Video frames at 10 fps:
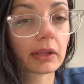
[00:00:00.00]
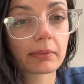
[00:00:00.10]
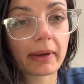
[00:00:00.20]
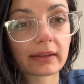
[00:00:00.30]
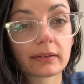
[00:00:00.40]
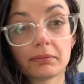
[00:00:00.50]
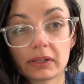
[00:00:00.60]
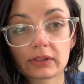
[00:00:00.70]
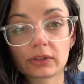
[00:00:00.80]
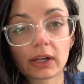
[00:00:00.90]
the best
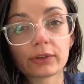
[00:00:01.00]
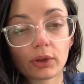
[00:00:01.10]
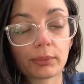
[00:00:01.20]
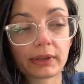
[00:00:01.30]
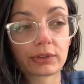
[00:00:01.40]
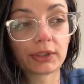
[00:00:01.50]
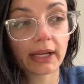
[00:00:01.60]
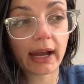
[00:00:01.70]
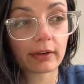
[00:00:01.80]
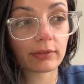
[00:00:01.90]
mystery, adult mystery
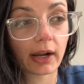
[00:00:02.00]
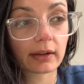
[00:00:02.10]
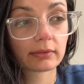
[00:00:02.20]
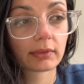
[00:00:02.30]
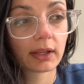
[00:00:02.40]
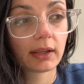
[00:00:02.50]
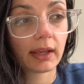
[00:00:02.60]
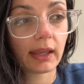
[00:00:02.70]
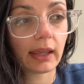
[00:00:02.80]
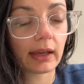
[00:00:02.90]
I've read.
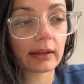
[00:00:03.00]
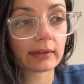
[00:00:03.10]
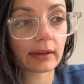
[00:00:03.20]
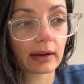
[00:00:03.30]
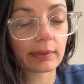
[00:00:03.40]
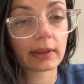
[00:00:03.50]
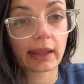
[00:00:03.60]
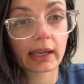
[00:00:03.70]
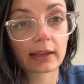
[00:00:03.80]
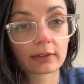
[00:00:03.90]
And I would
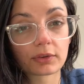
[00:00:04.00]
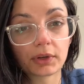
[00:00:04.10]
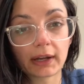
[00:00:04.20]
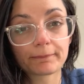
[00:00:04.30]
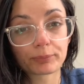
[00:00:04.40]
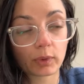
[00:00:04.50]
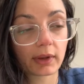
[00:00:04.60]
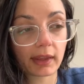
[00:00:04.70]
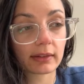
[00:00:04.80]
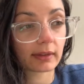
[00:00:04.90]
like to read more
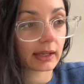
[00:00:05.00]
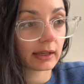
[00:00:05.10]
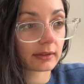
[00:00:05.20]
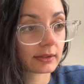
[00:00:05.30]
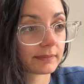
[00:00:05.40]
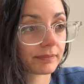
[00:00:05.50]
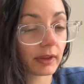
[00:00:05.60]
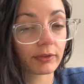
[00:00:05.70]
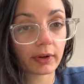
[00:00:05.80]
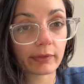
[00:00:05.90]
things like it.
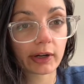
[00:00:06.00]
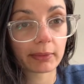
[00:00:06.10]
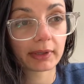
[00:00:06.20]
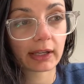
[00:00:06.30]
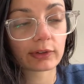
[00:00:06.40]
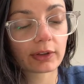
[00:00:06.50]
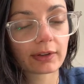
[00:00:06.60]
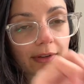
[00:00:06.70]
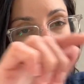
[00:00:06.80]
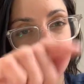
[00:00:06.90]
If you have recommendations,